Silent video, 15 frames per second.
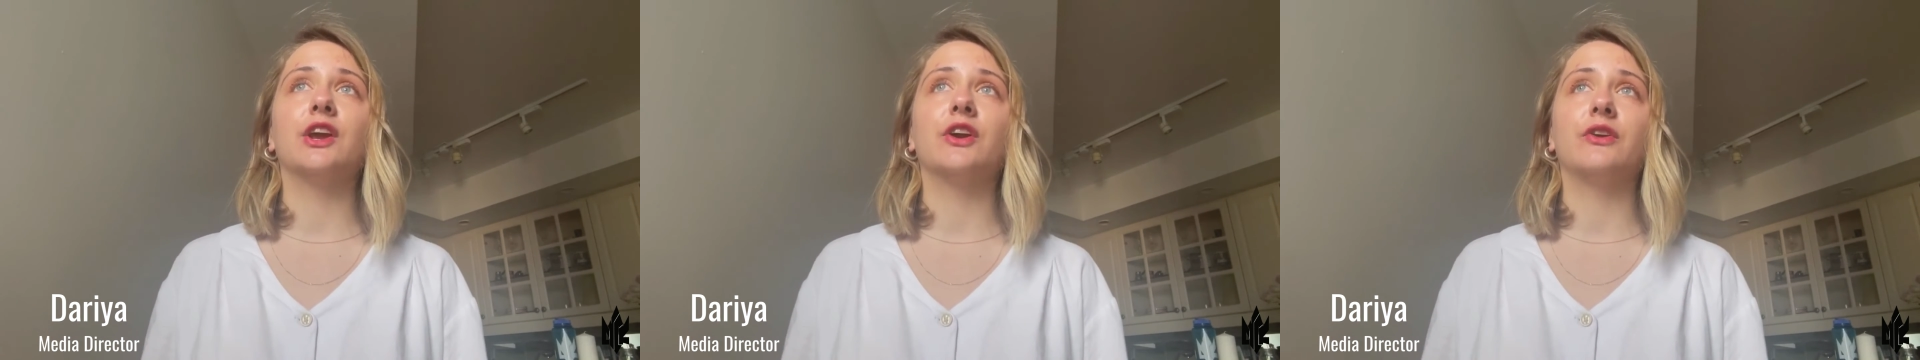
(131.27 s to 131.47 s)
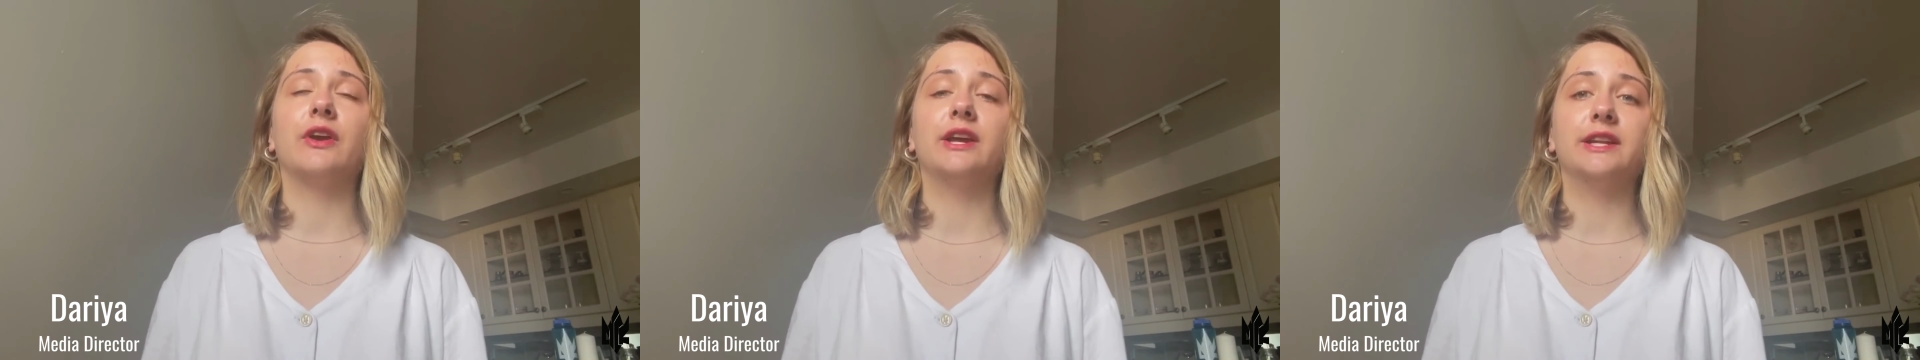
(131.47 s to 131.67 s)

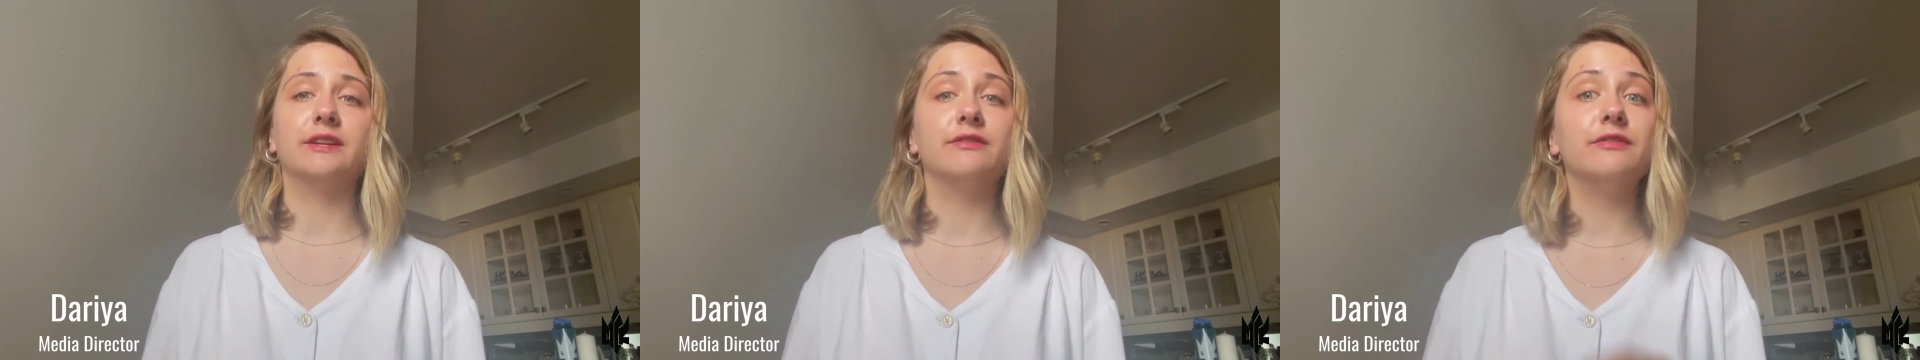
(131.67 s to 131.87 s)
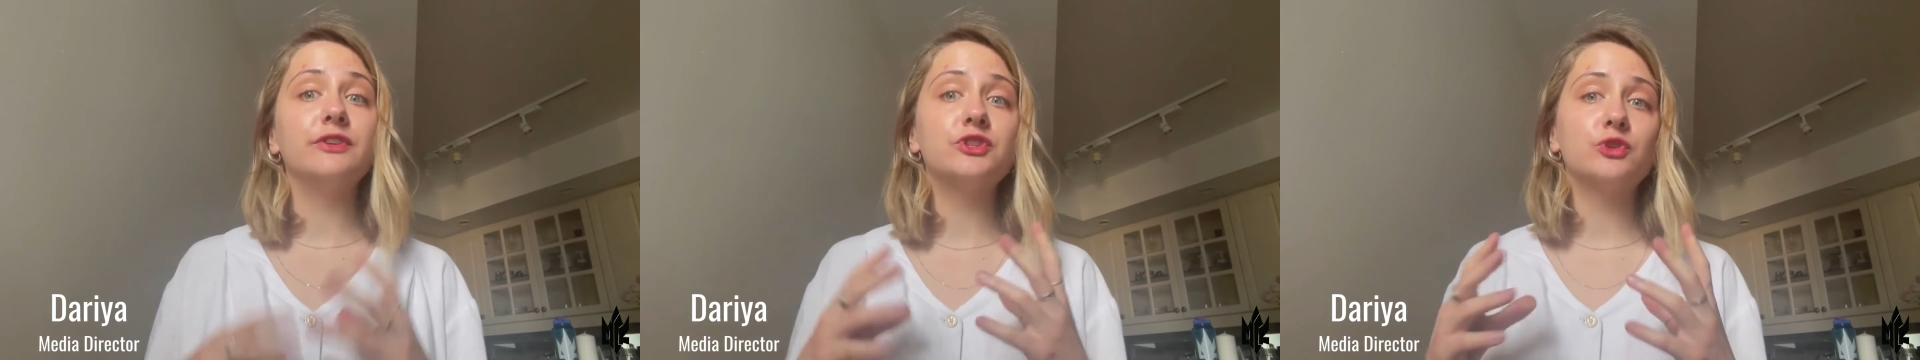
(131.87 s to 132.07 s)

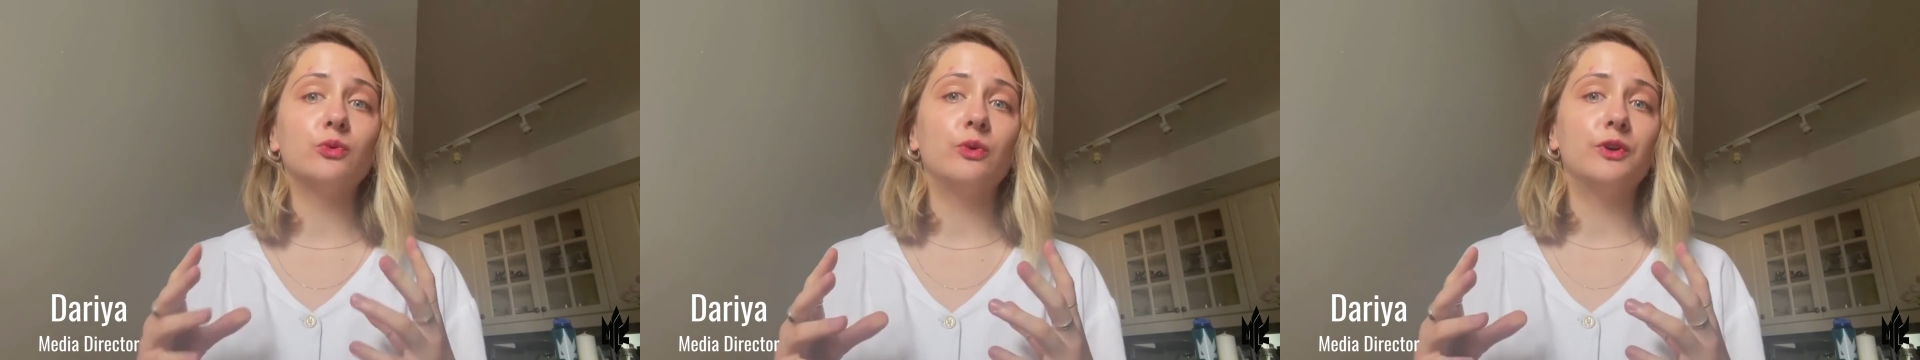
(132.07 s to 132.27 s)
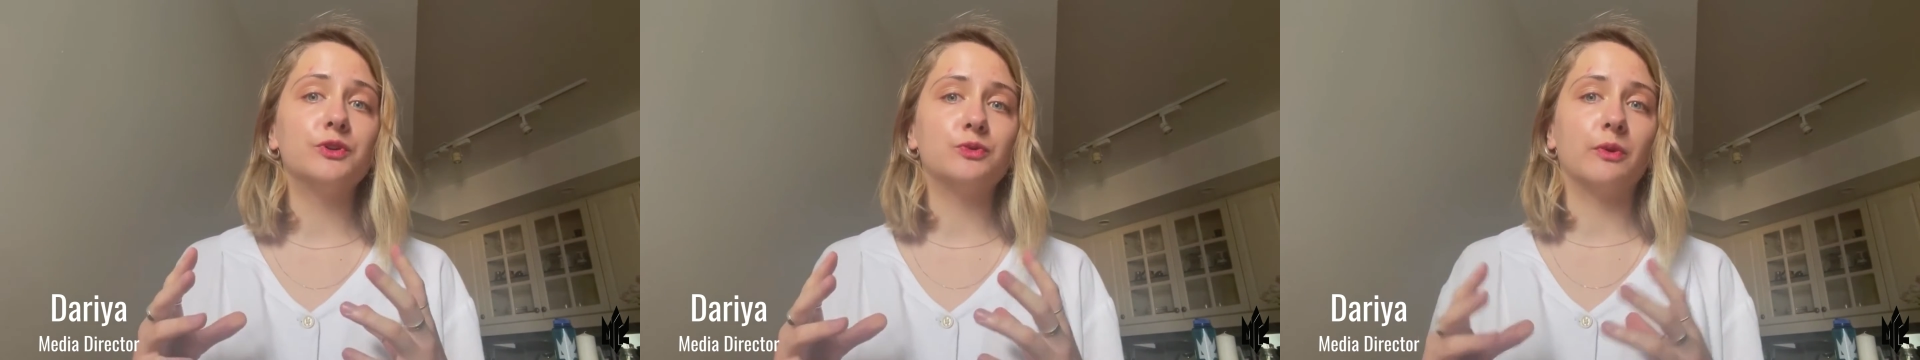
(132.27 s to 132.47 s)
created
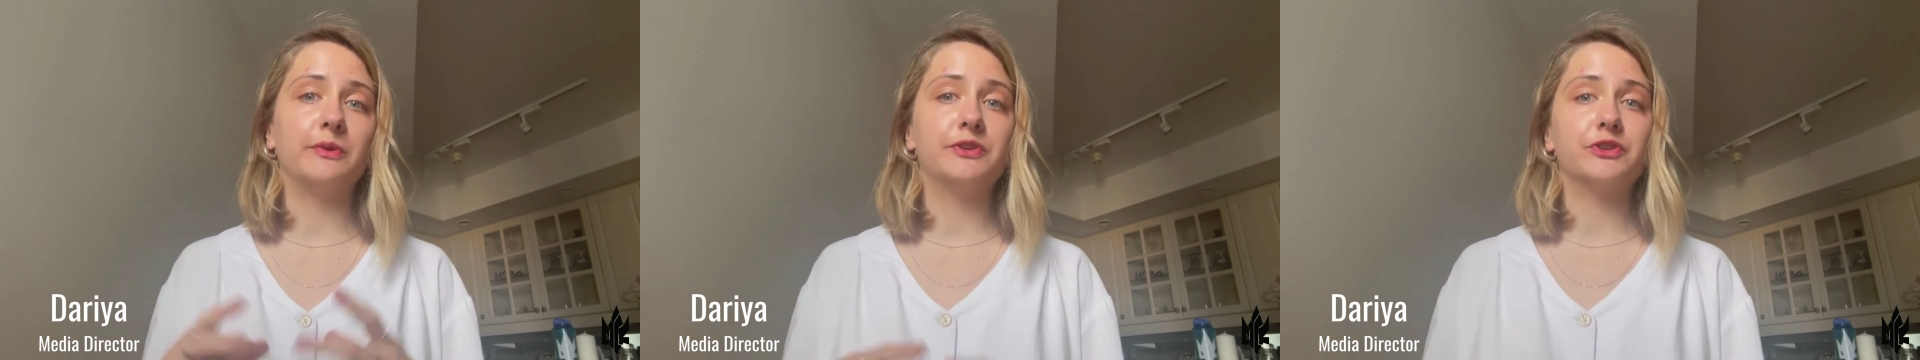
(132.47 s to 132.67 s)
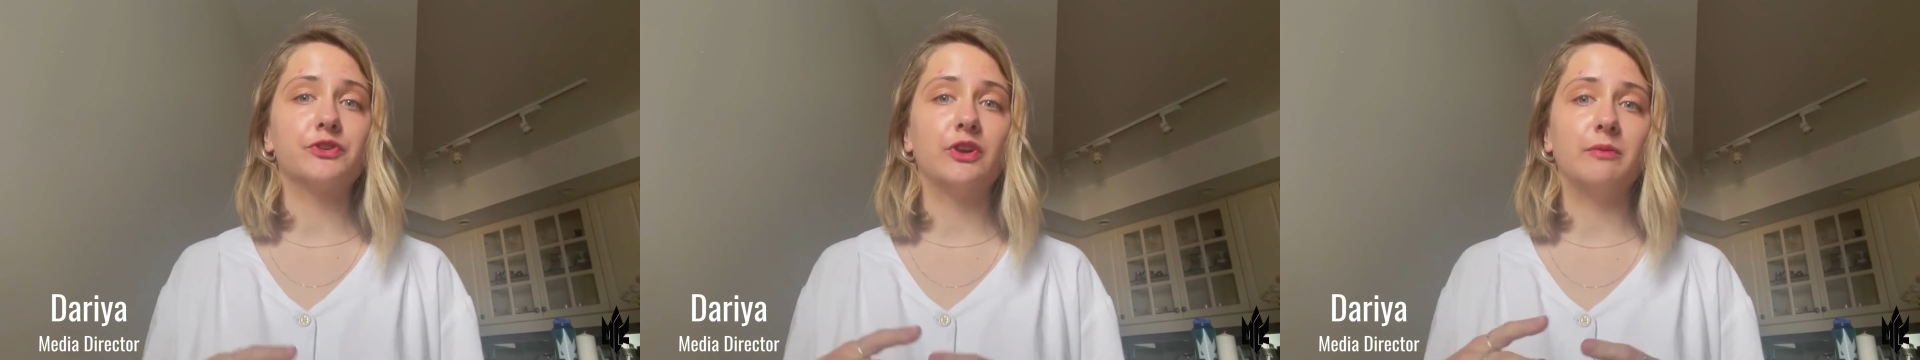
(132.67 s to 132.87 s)
visuals where we
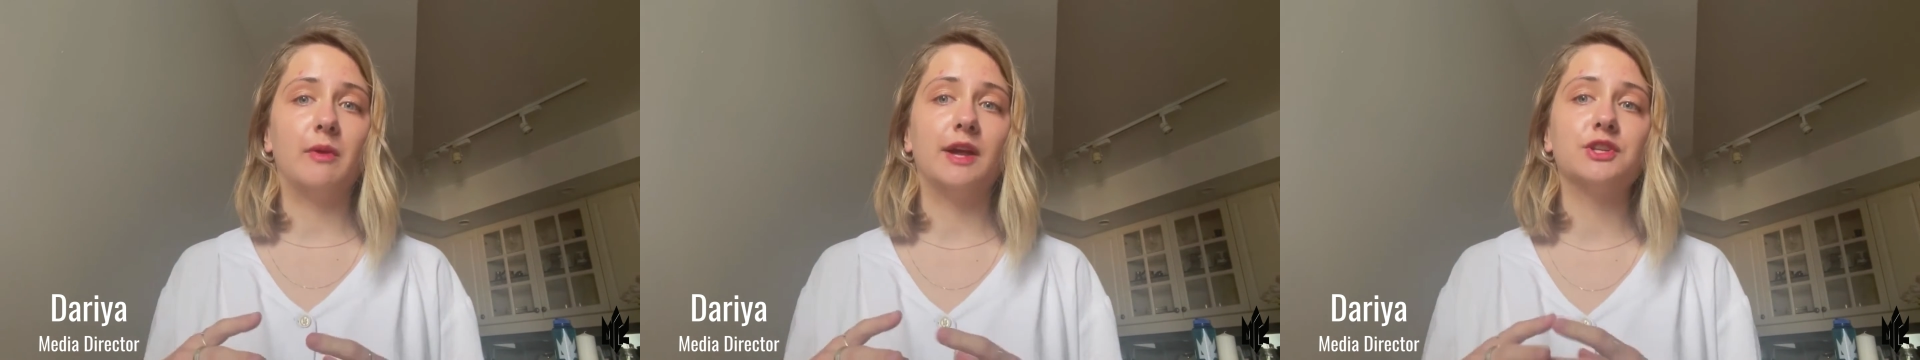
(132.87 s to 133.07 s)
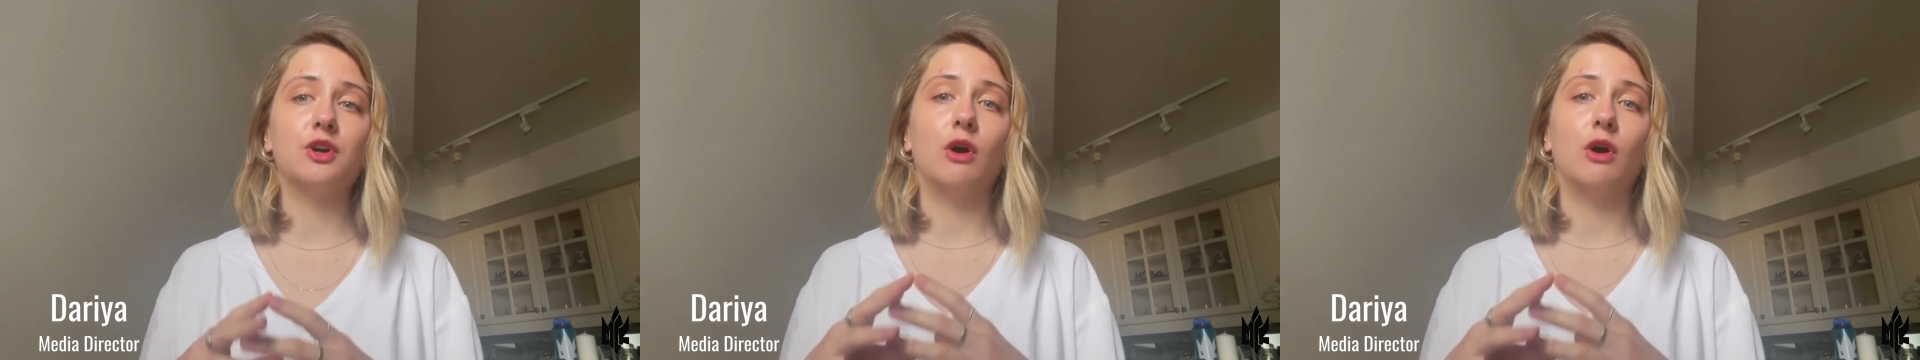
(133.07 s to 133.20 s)
streamlined